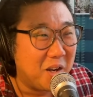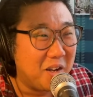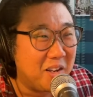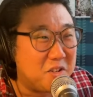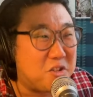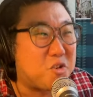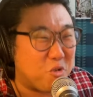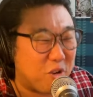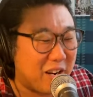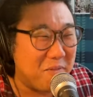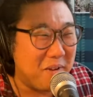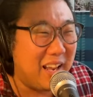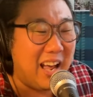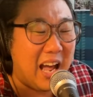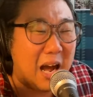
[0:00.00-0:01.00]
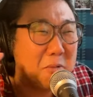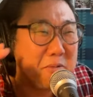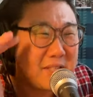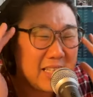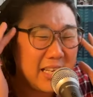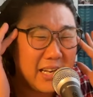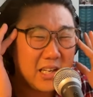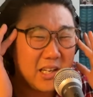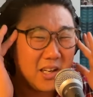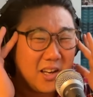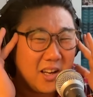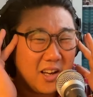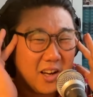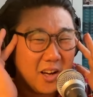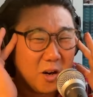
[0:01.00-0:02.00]
screaming, I was like,
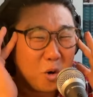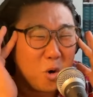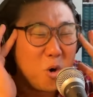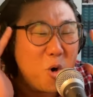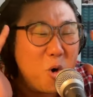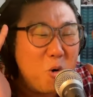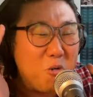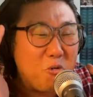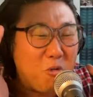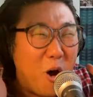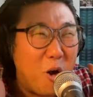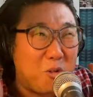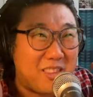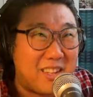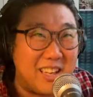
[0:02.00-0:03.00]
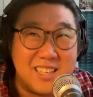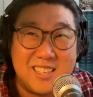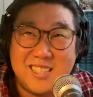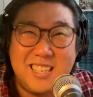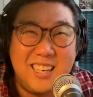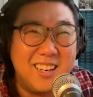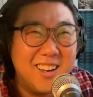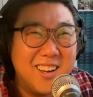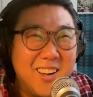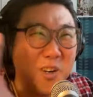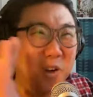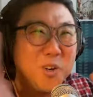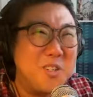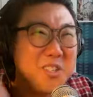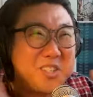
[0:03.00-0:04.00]
who wrote this?
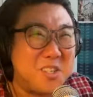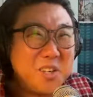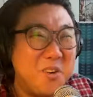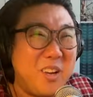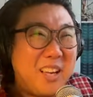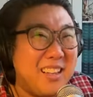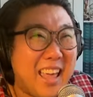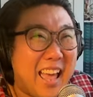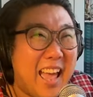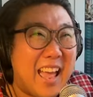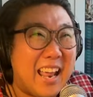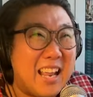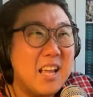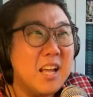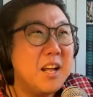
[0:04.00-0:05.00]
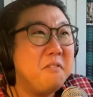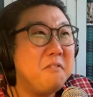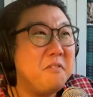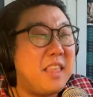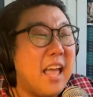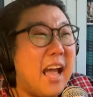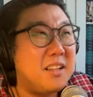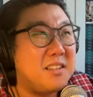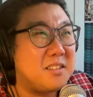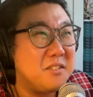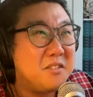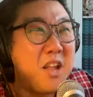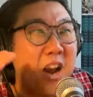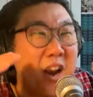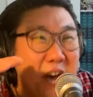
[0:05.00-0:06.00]
Who's doing that?
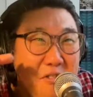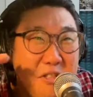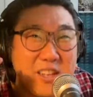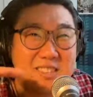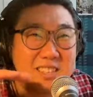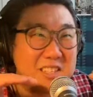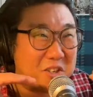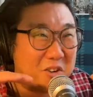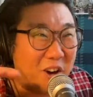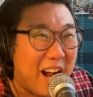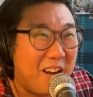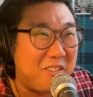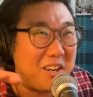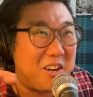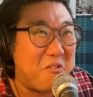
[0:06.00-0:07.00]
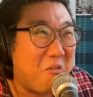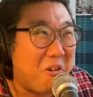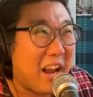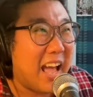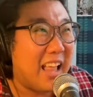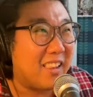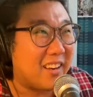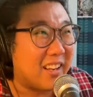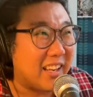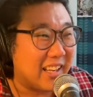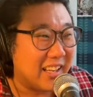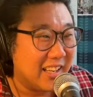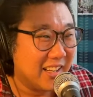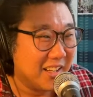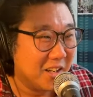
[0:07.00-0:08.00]
None of this is grounded in
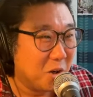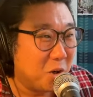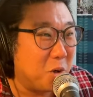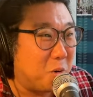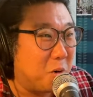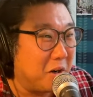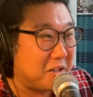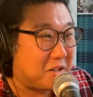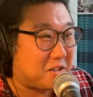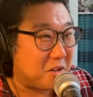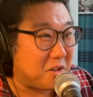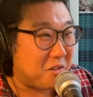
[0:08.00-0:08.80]
reality. Who would do